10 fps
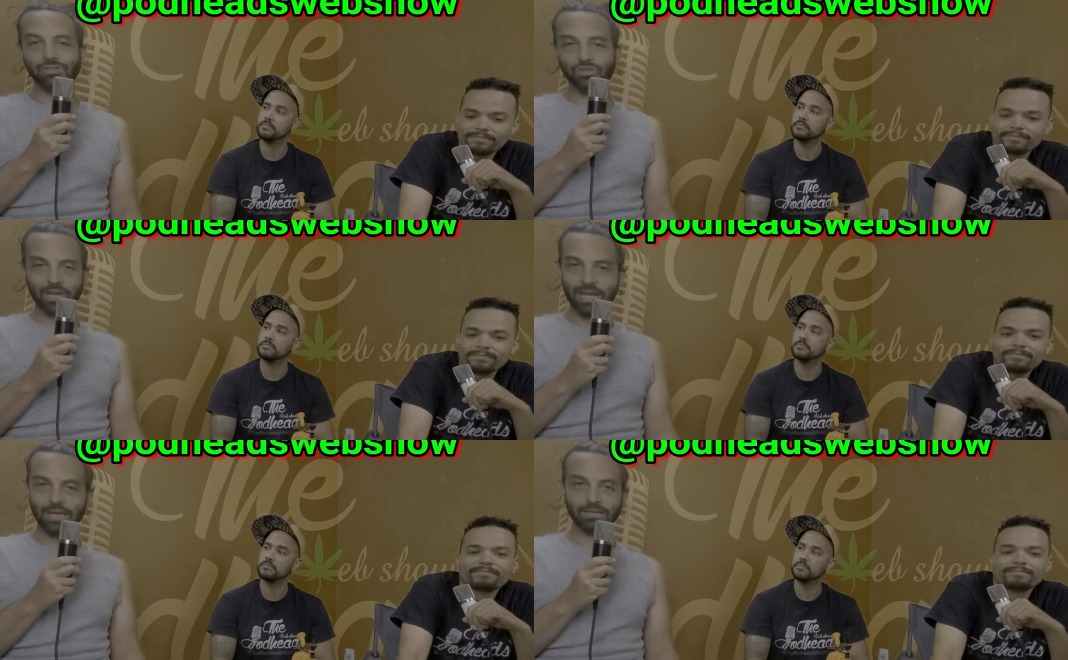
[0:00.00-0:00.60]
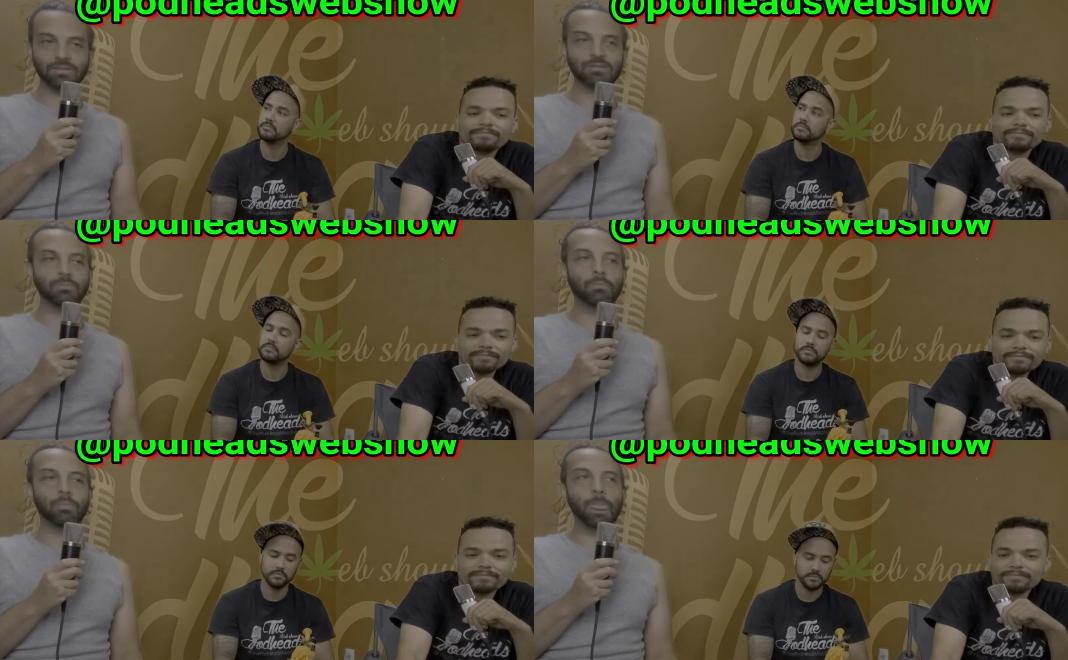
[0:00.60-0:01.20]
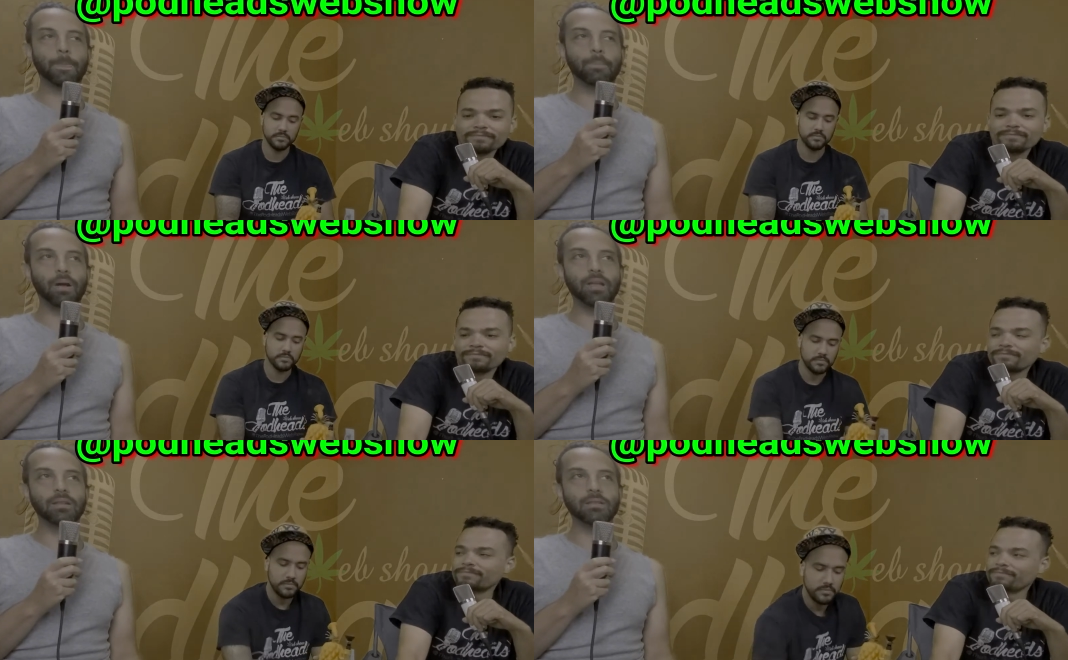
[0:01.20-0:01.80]
Speaker 1: chicks. Mm -hmm.
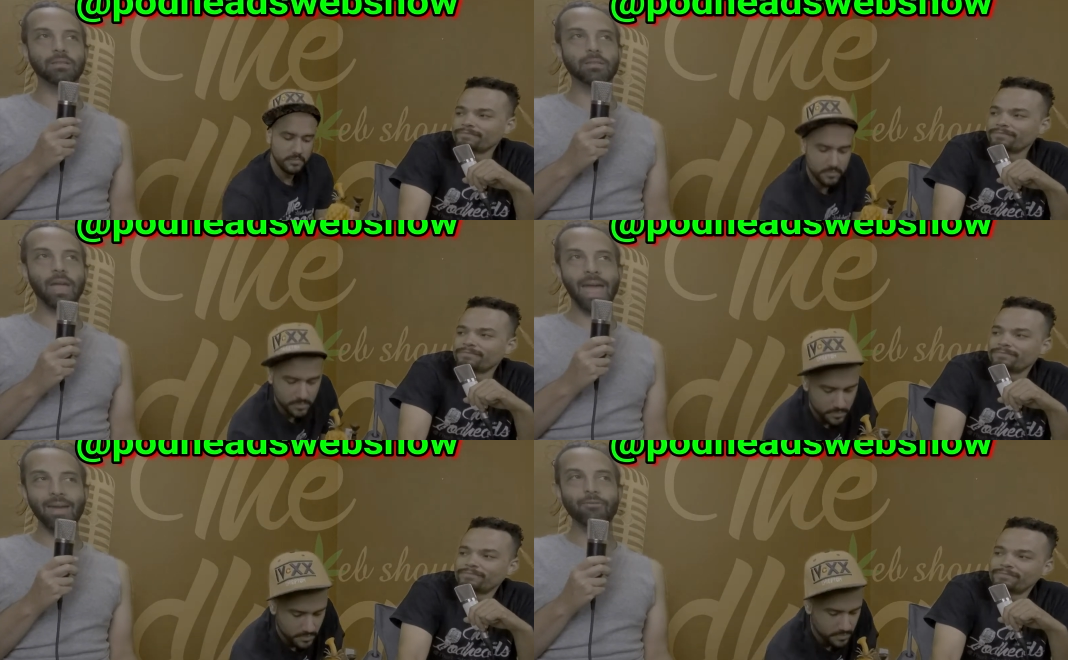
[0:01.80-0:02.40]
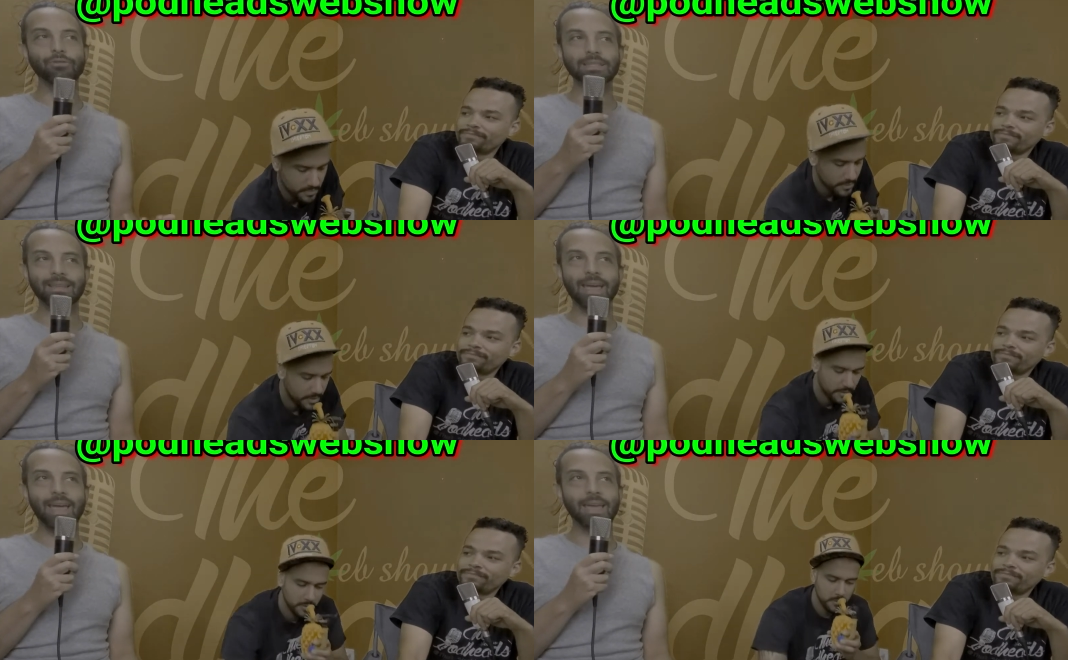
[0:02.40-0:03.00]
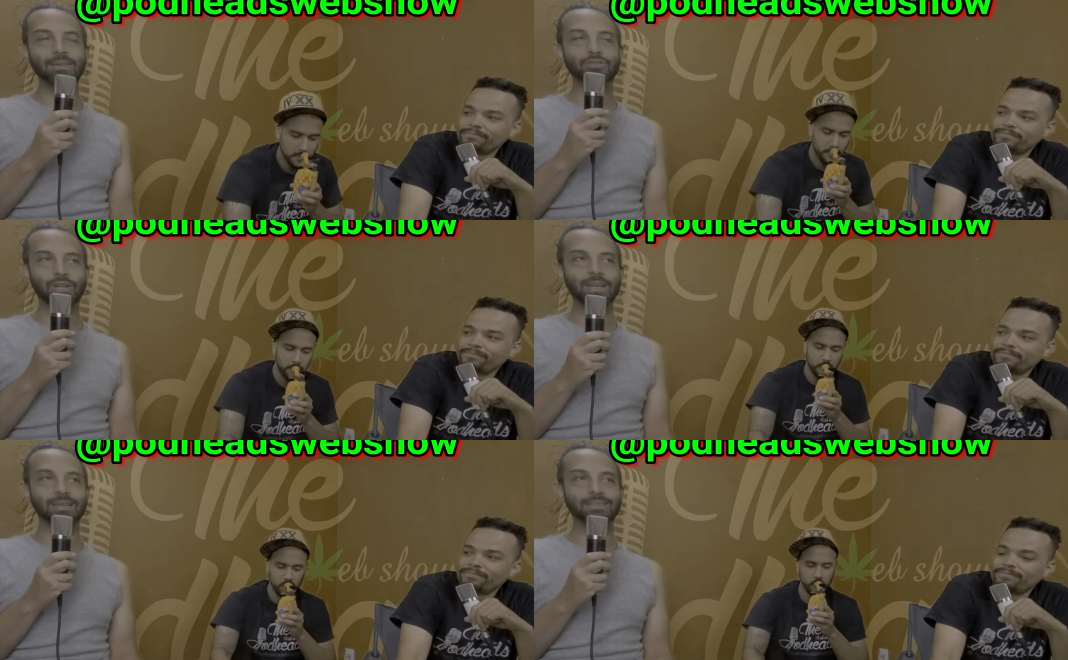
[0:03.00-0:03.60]
But the everyday
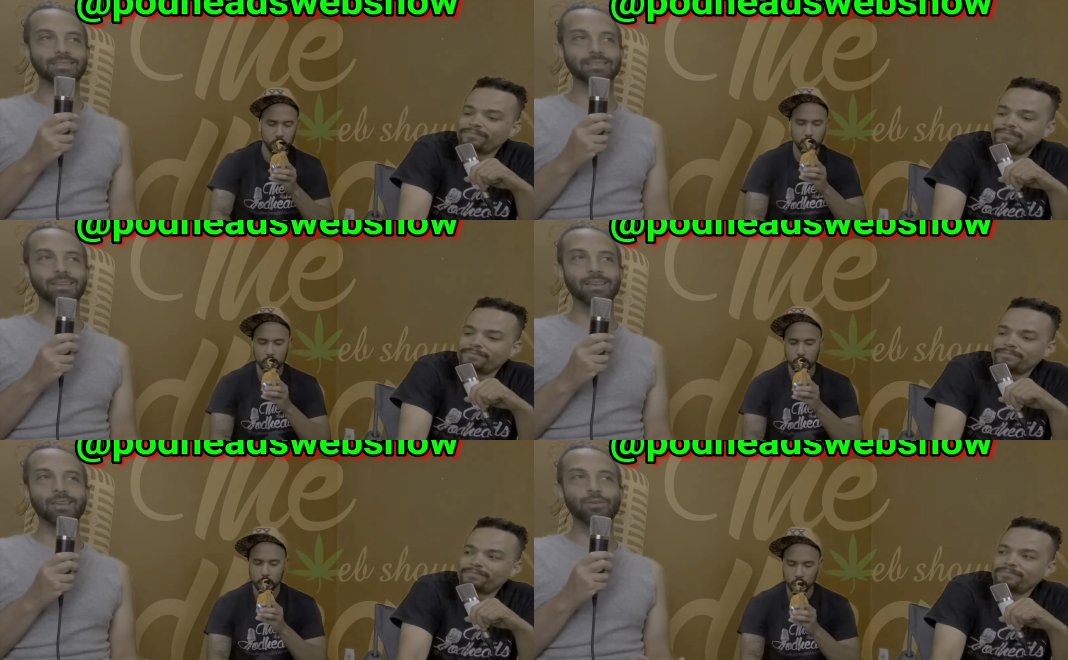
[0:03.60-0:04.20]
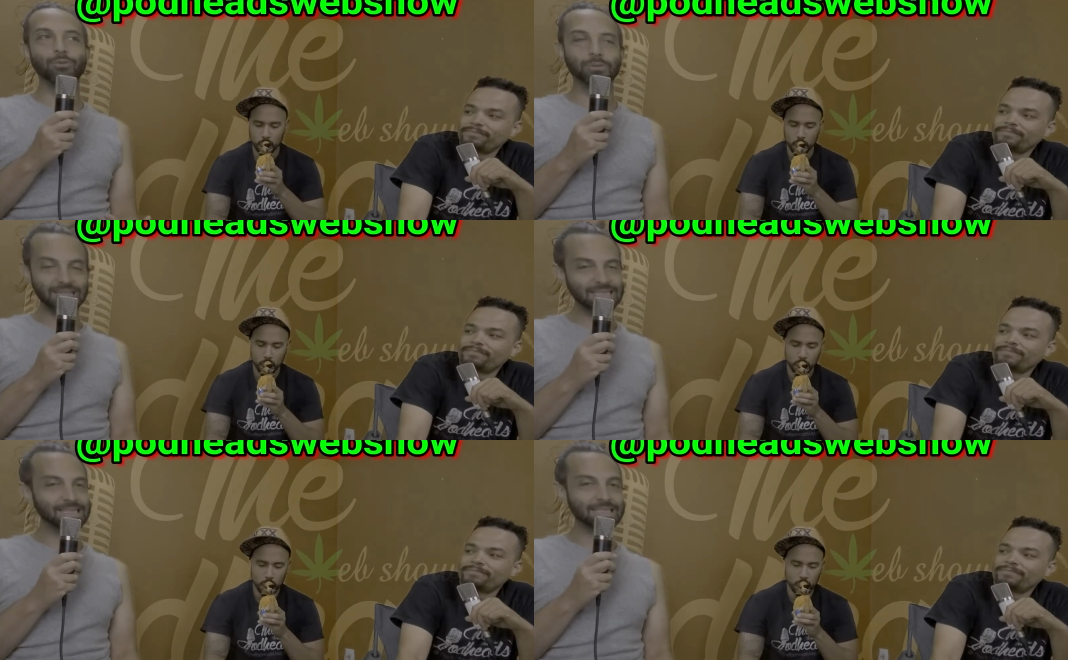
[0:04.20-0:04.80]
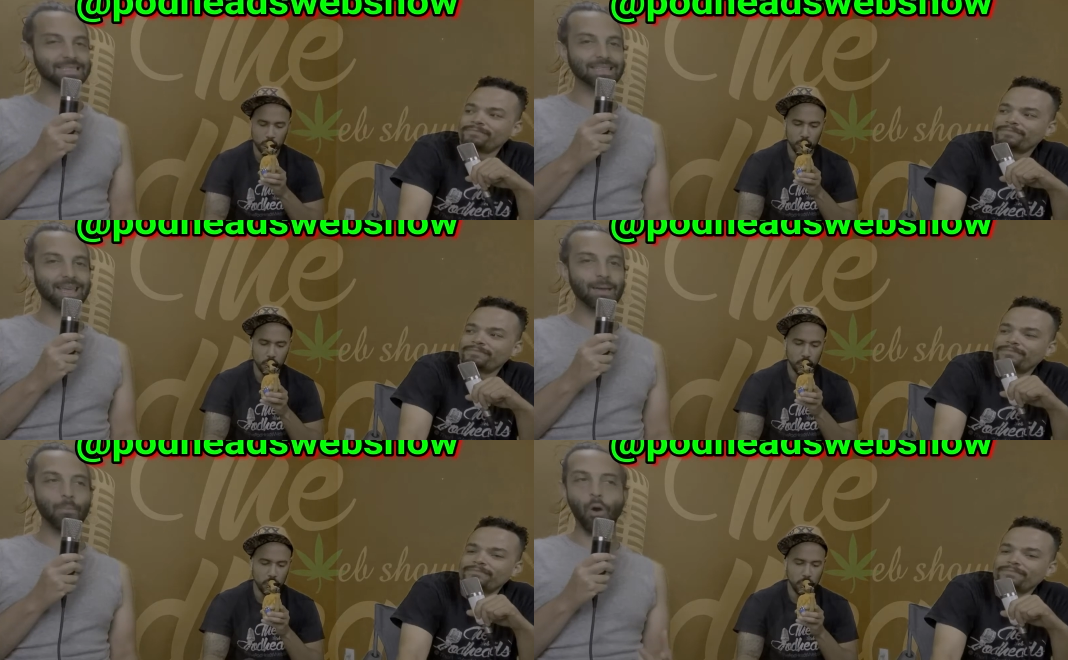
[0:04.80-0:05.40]
chicks who listen to
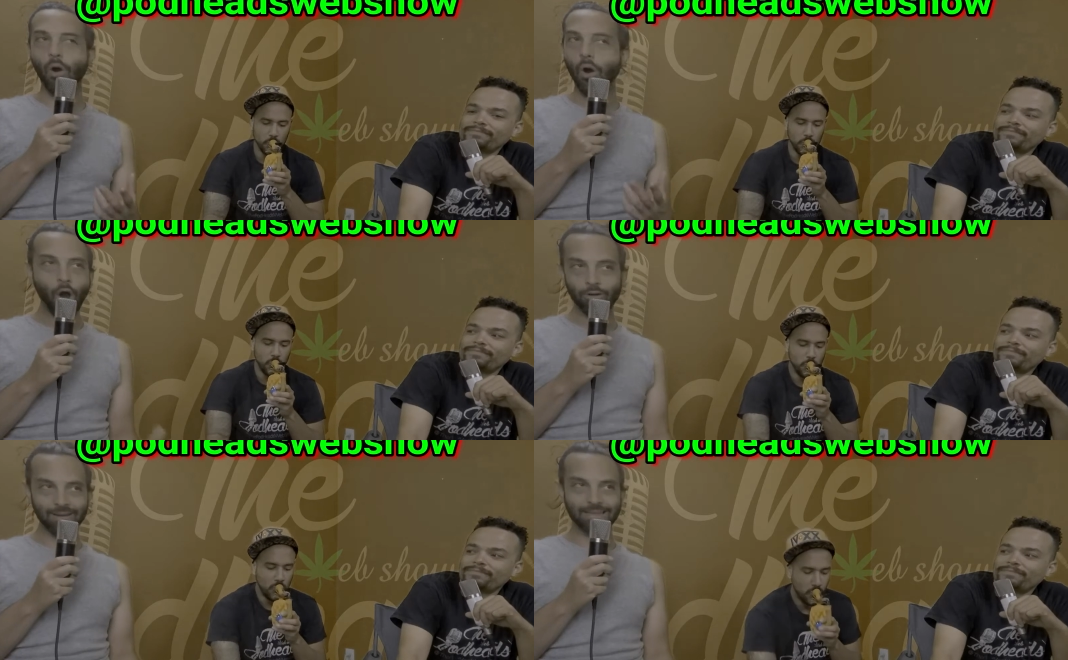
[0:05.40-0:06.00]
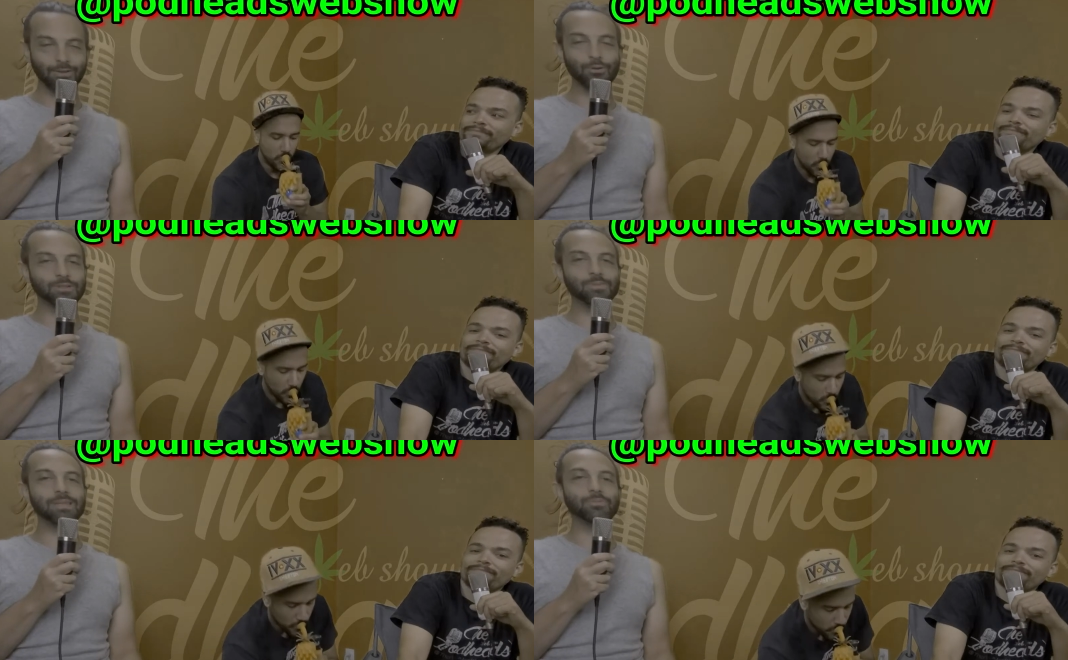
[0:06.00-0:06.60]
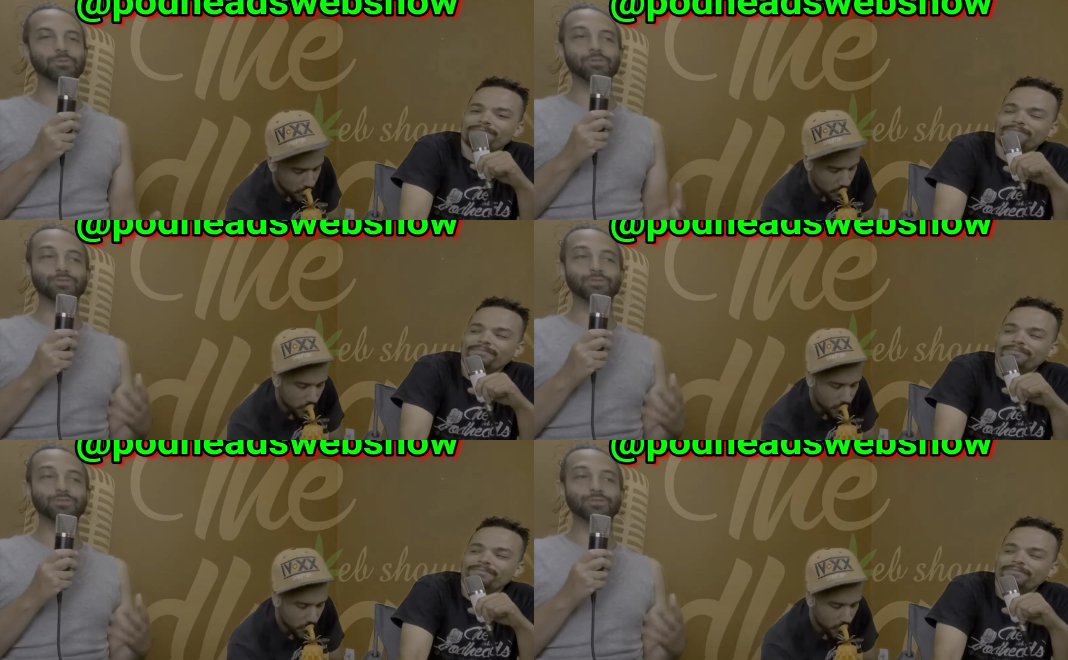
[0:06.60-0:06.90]
them aren't those people.